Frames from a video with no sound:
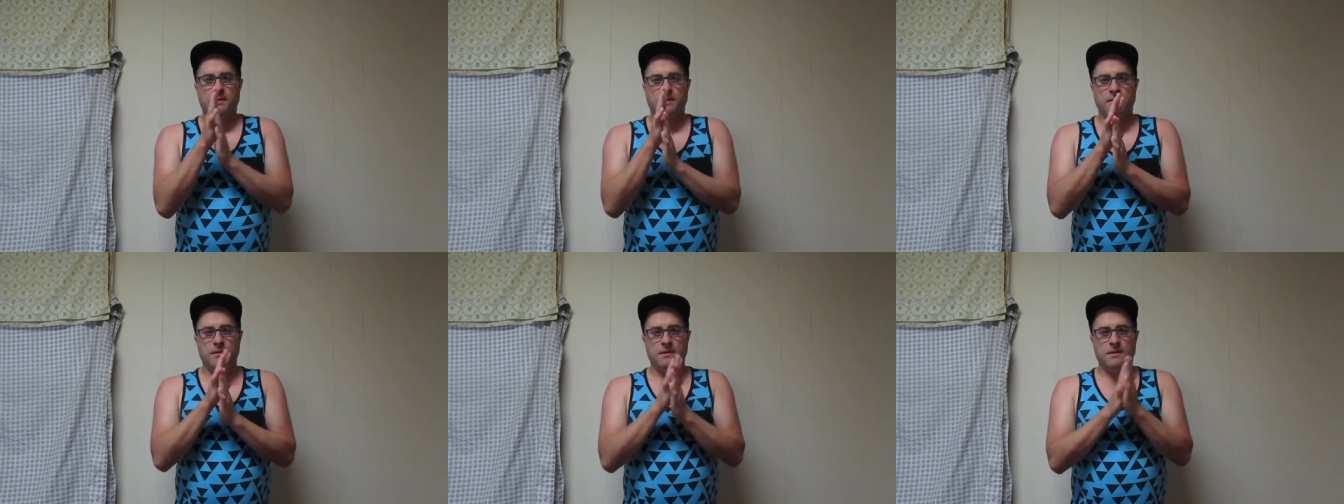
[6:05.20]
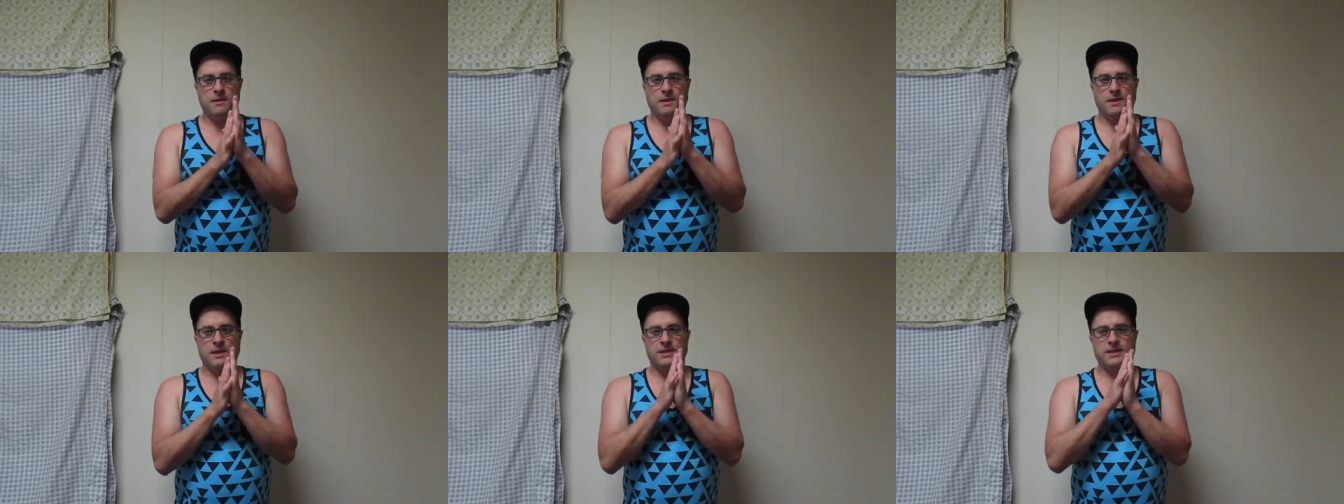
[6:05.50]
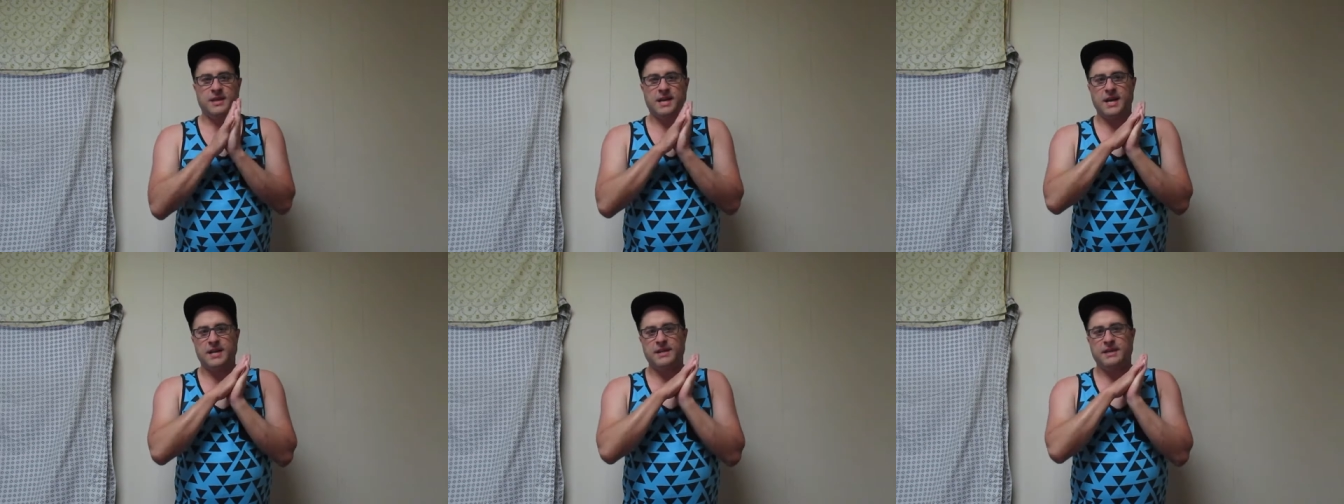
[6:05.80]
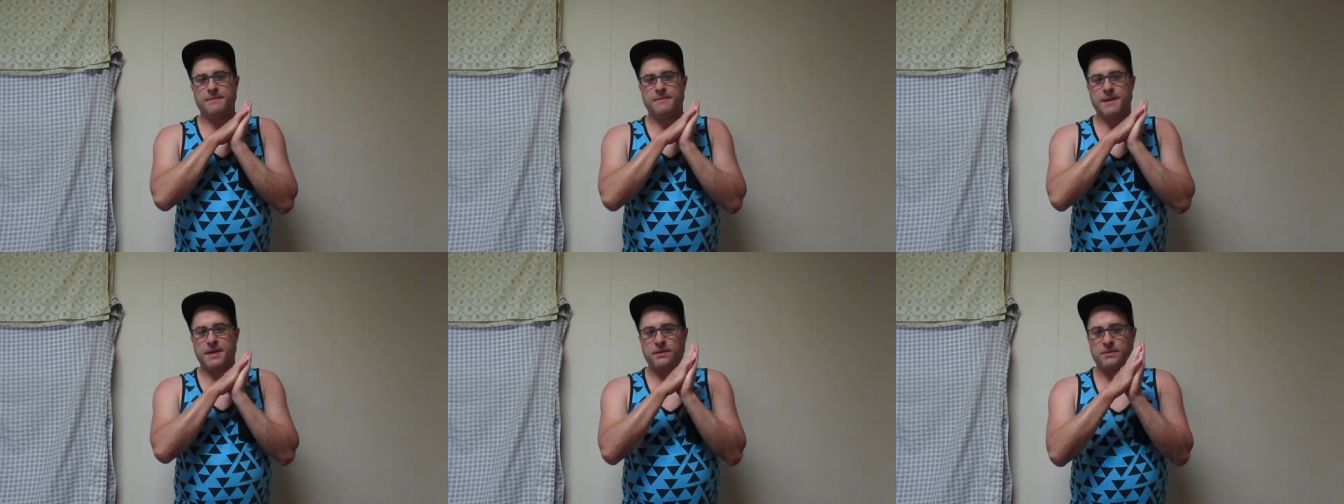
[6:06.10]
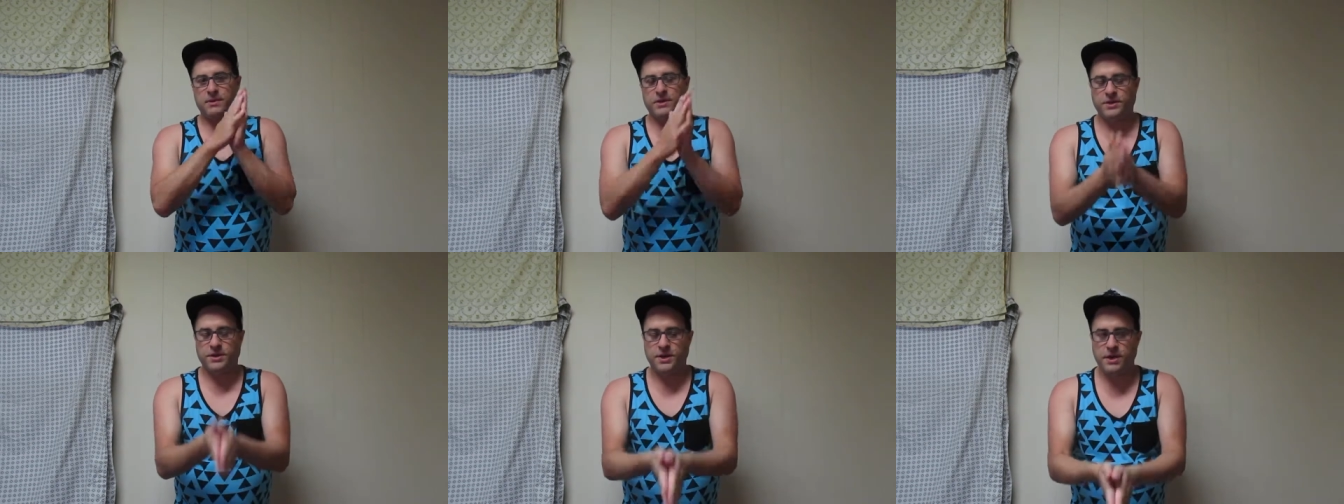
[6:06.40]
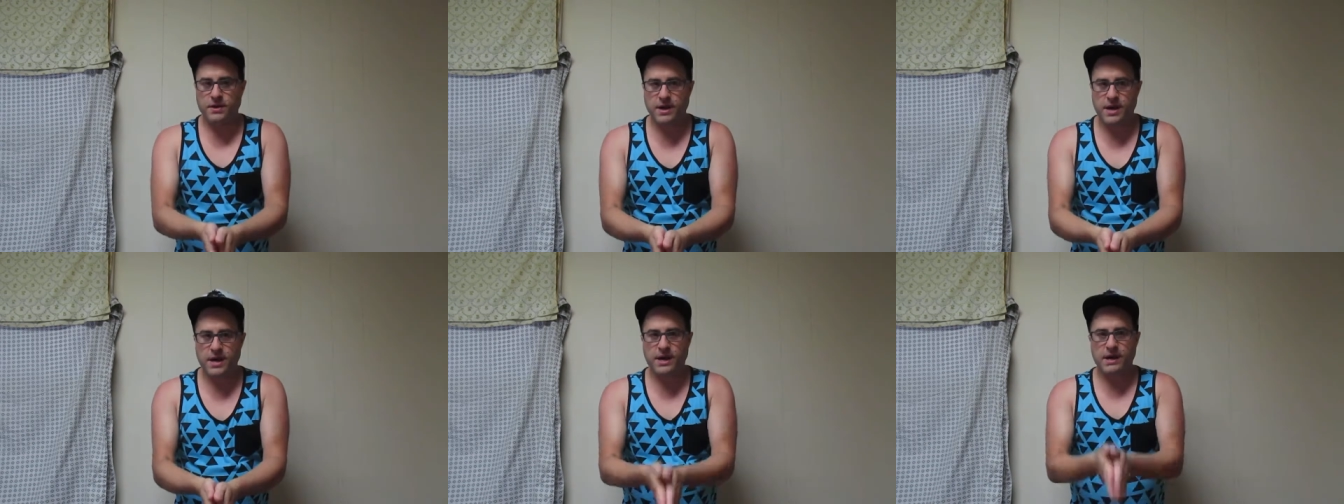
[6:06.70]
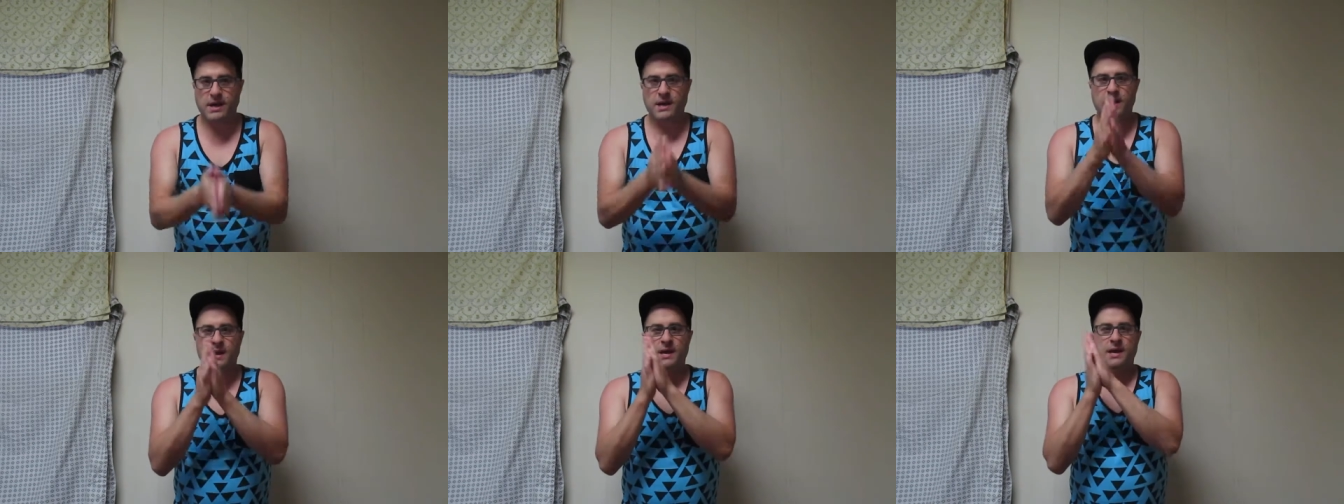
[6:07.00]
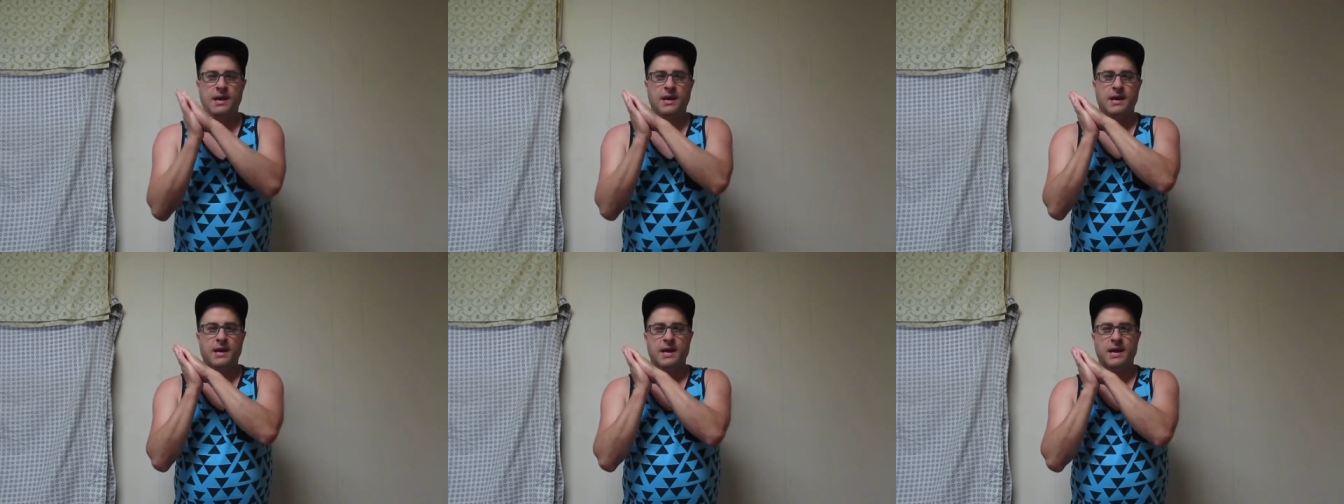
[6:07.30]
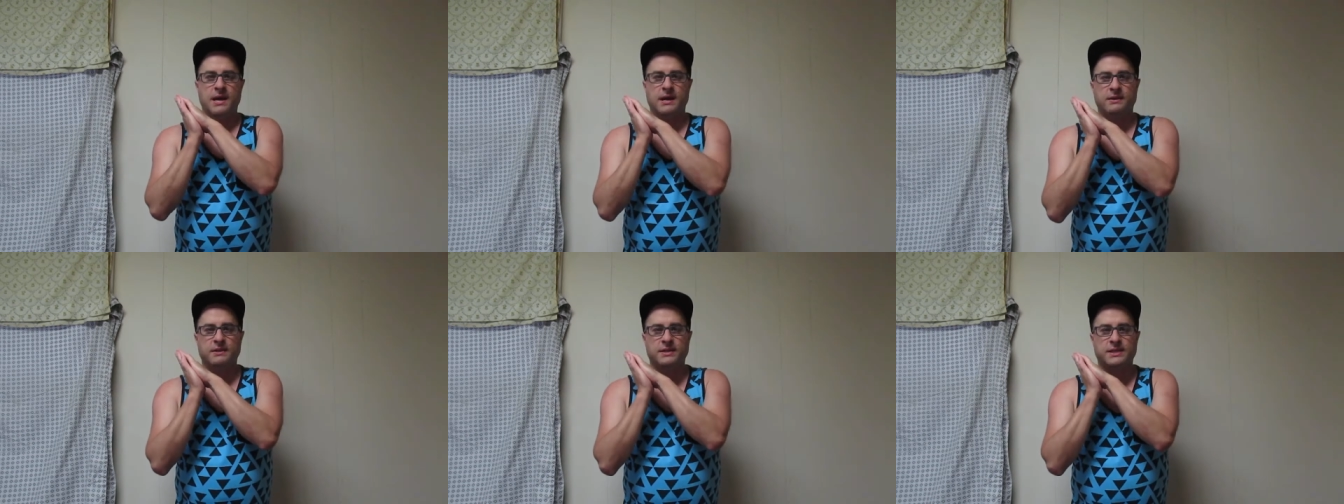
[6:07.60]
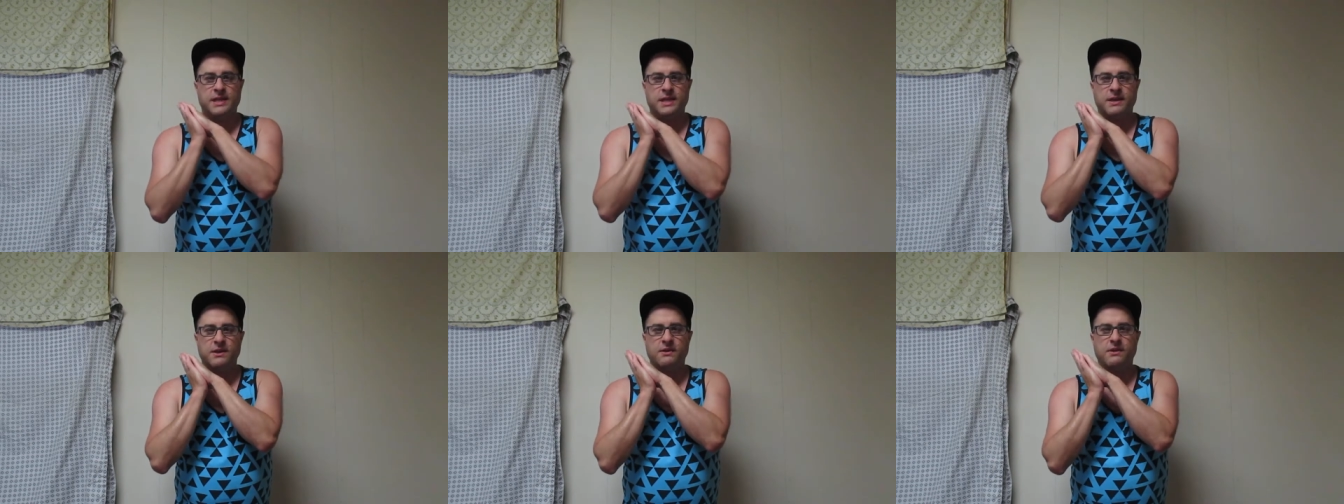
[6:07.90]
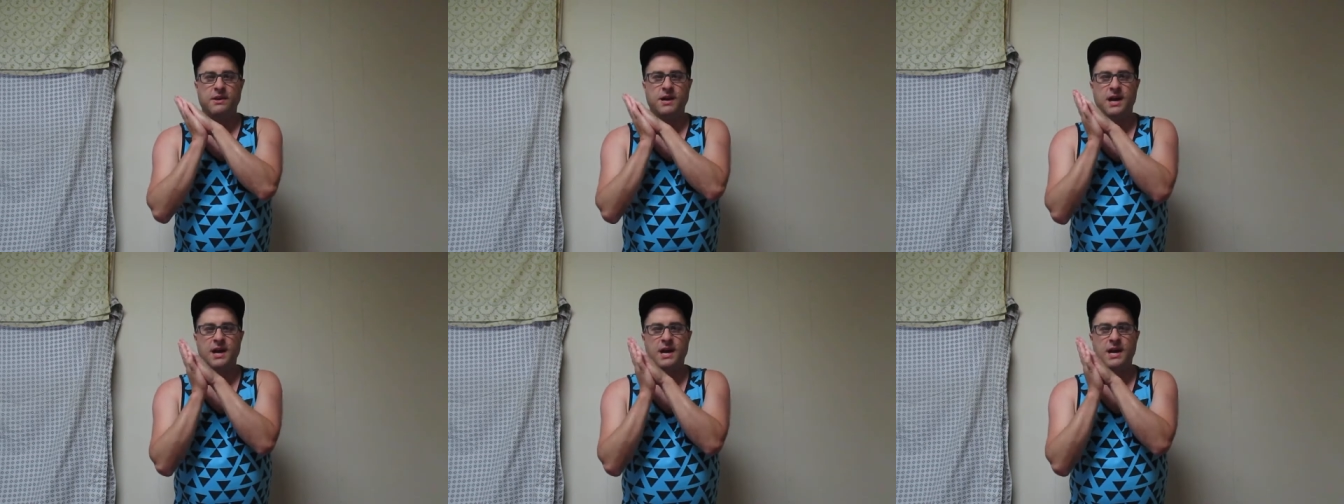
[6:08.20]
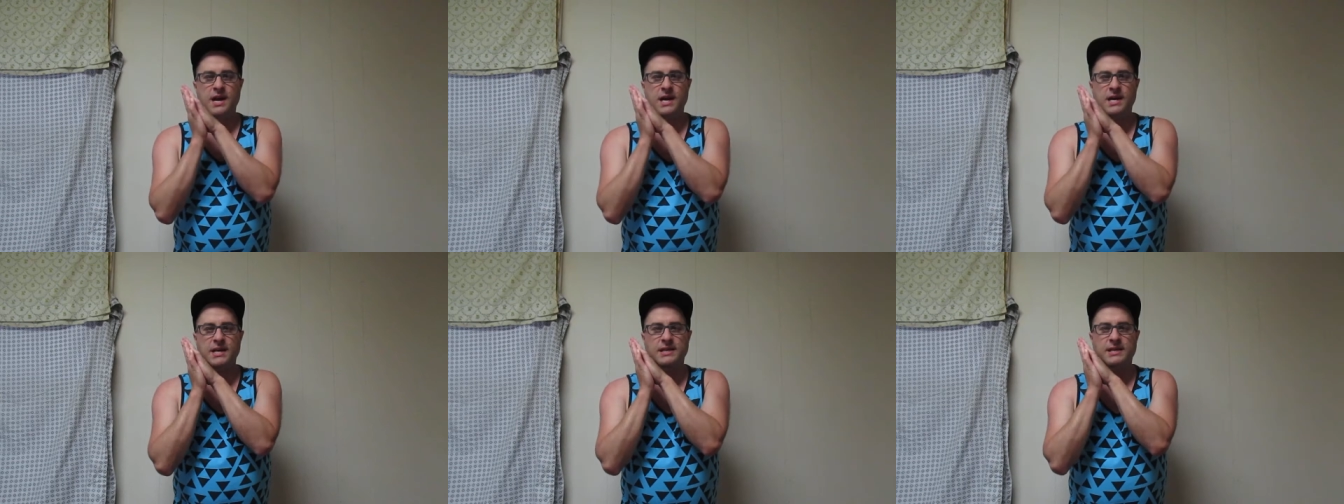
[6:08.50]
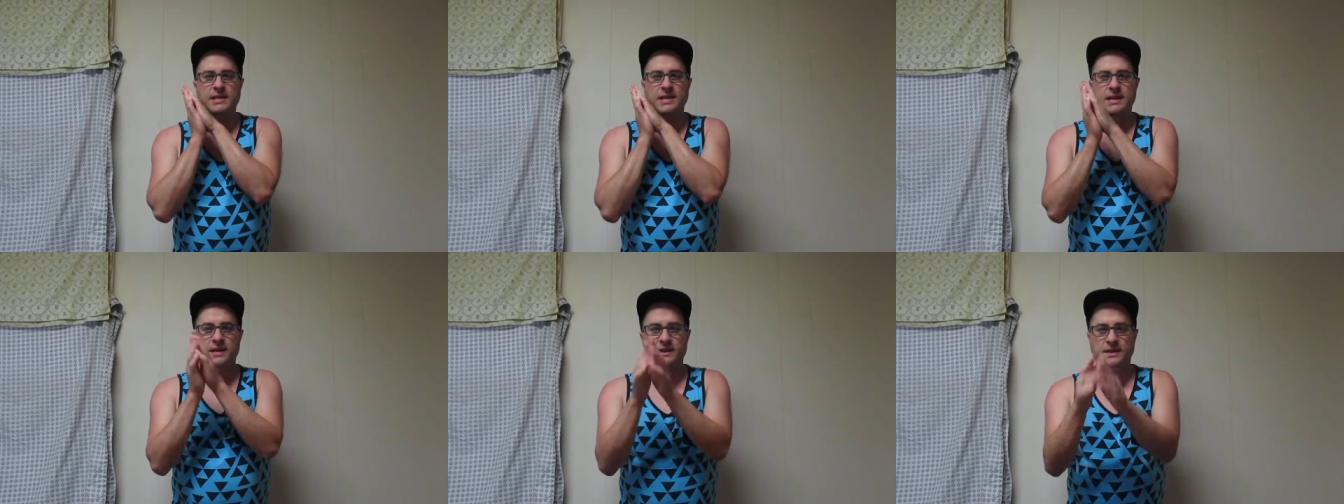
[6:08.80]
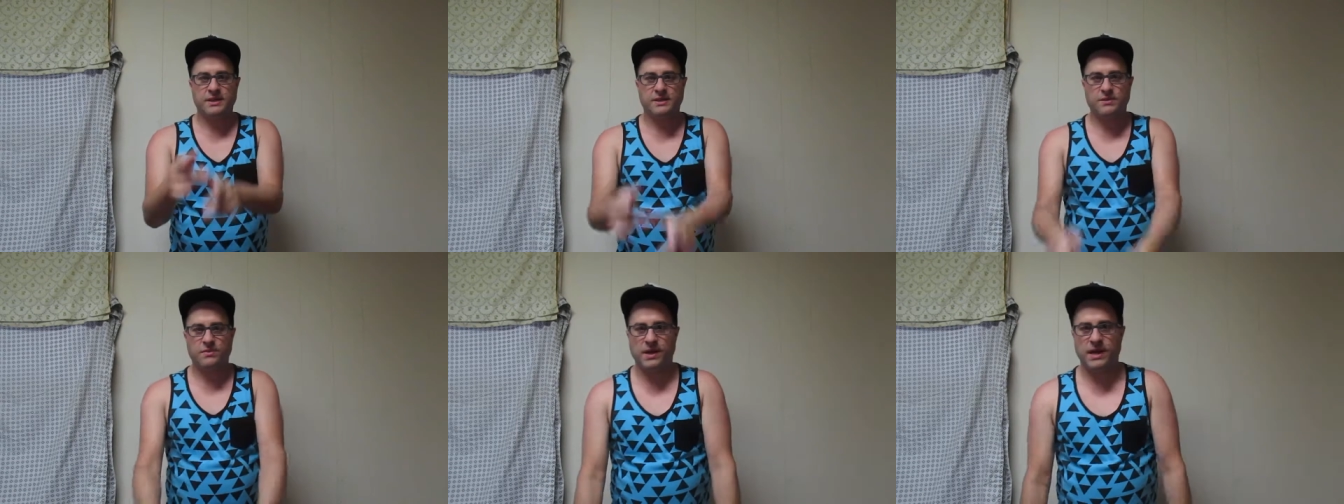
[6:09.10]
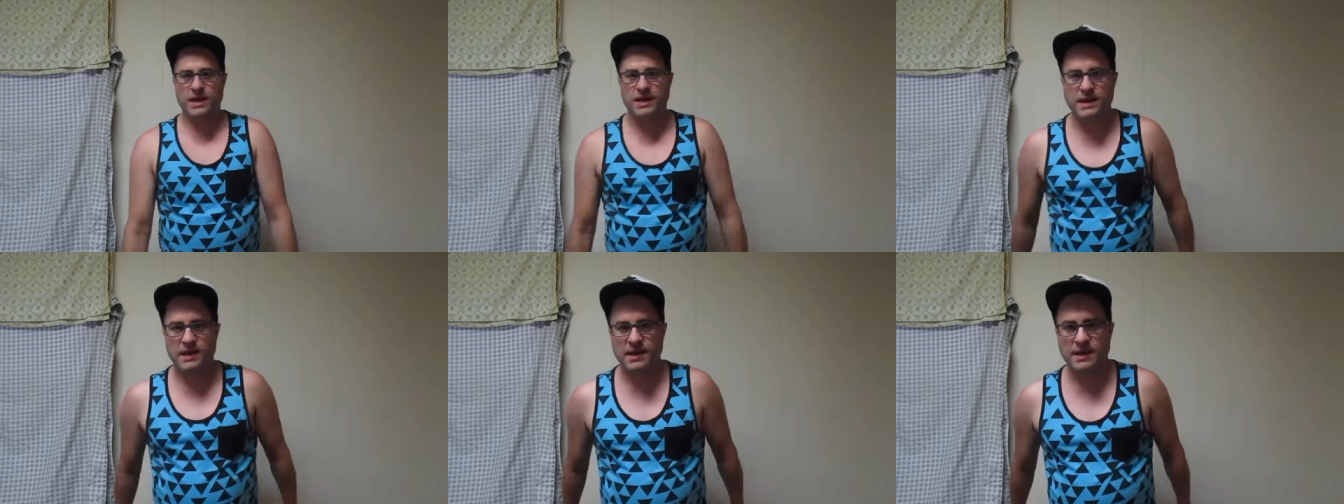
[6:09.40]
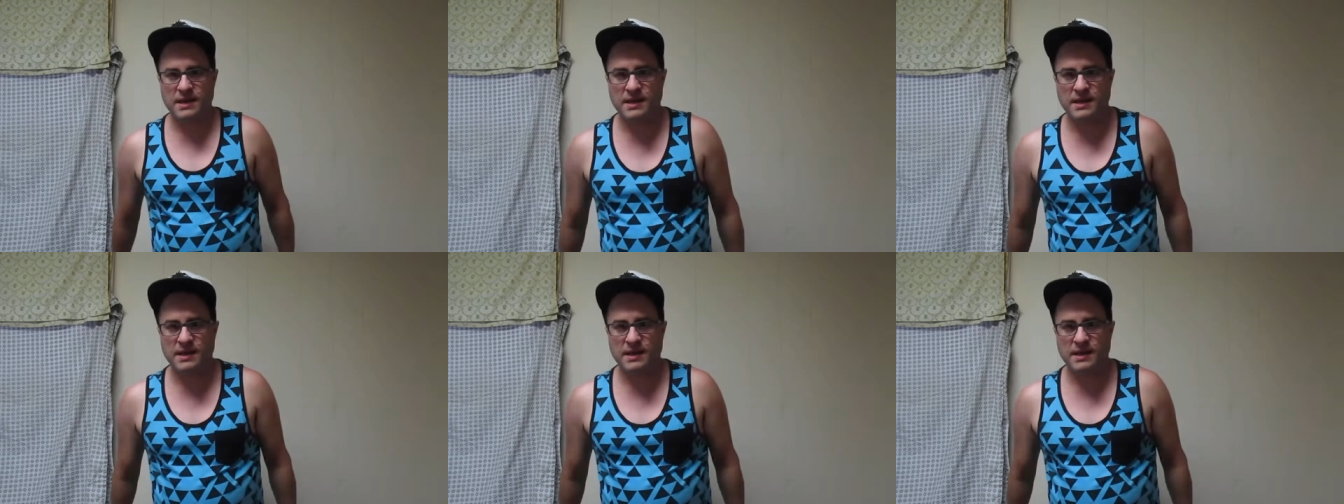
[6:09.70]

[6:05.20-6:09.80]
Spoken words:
I'll let you guys get back to what you're doing, and I'll see you guys this week.